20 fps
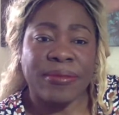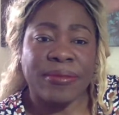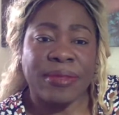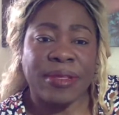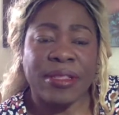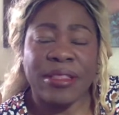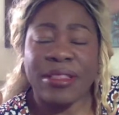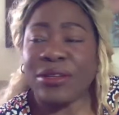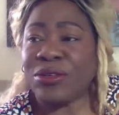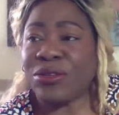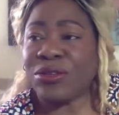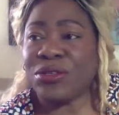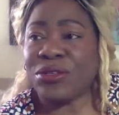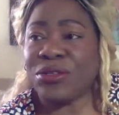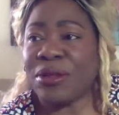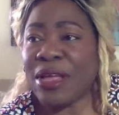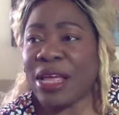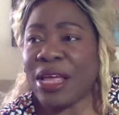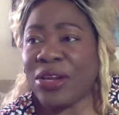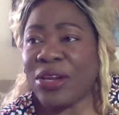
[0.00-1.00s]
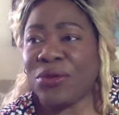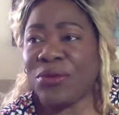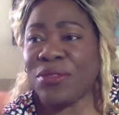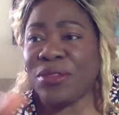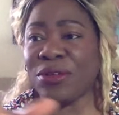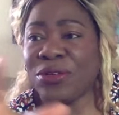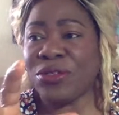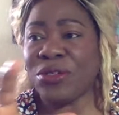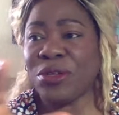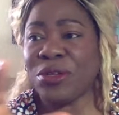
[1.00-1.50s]
And I know
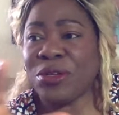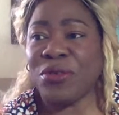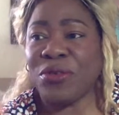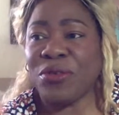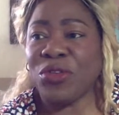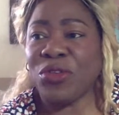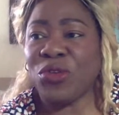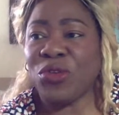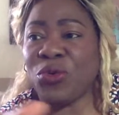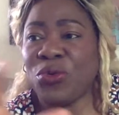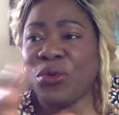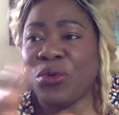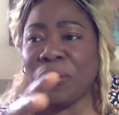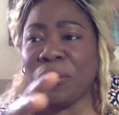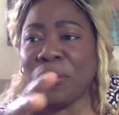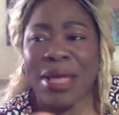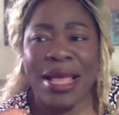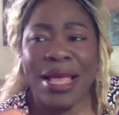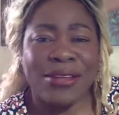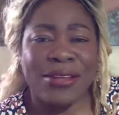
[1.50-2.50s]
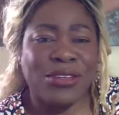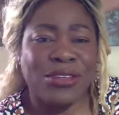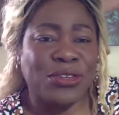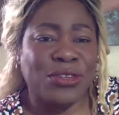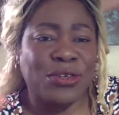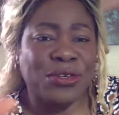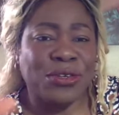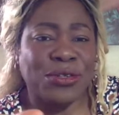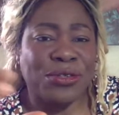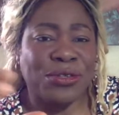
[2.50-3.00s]
there's some of you who are
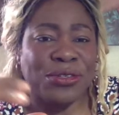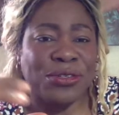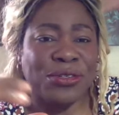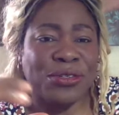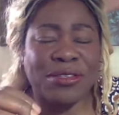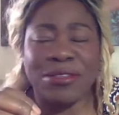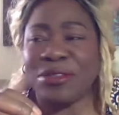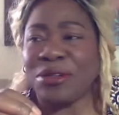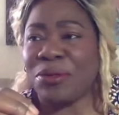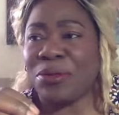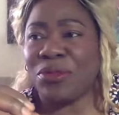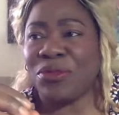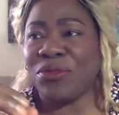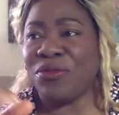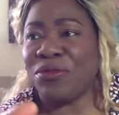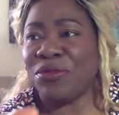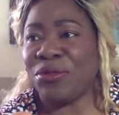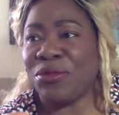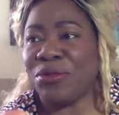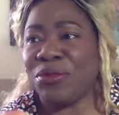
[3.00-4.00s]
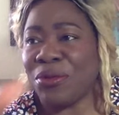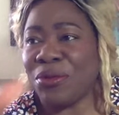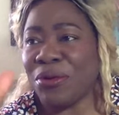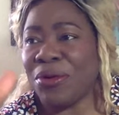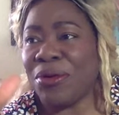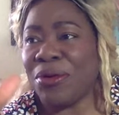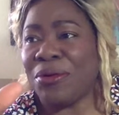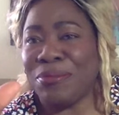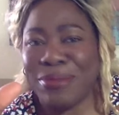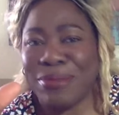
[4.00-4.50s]
masters and some of you
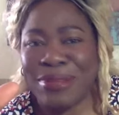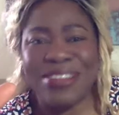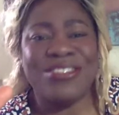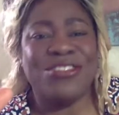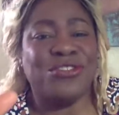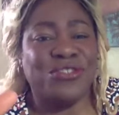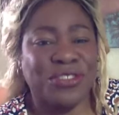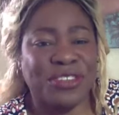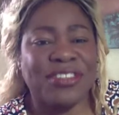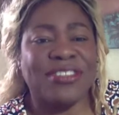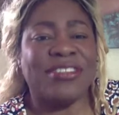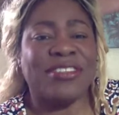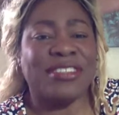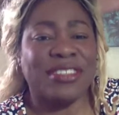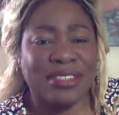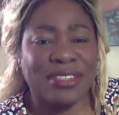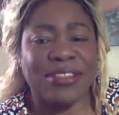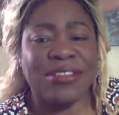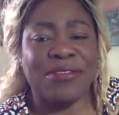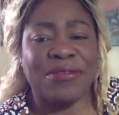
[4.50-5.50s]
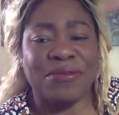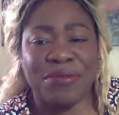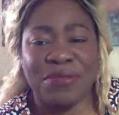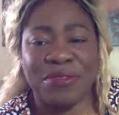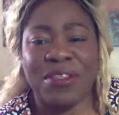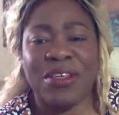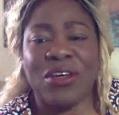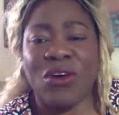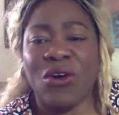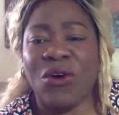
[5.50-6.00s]
are mistresses of
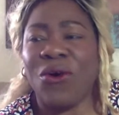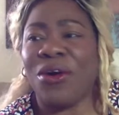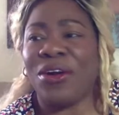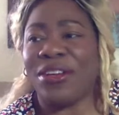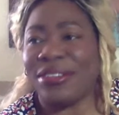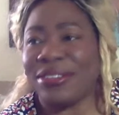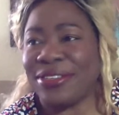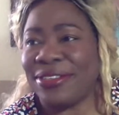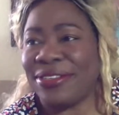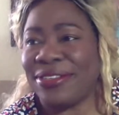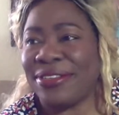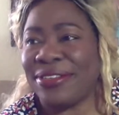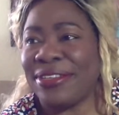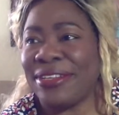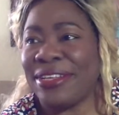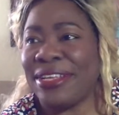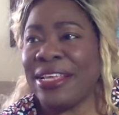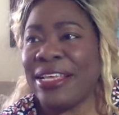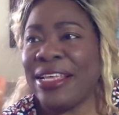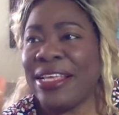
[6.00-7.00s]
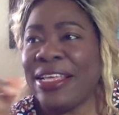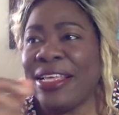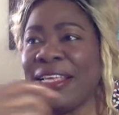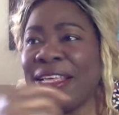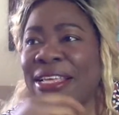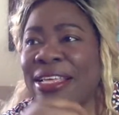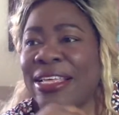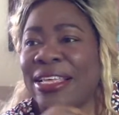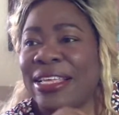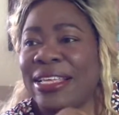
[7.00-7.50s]
the arts.
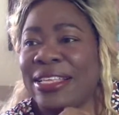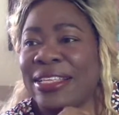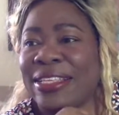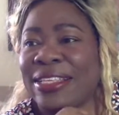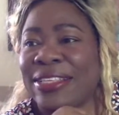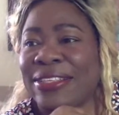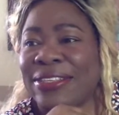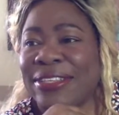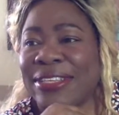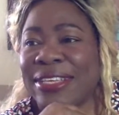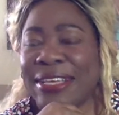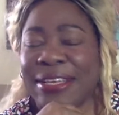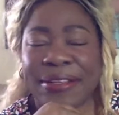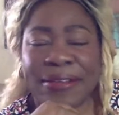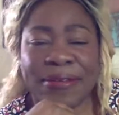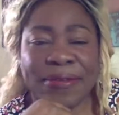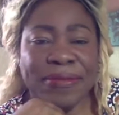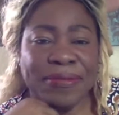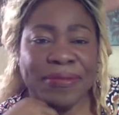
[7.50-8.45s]
Okay.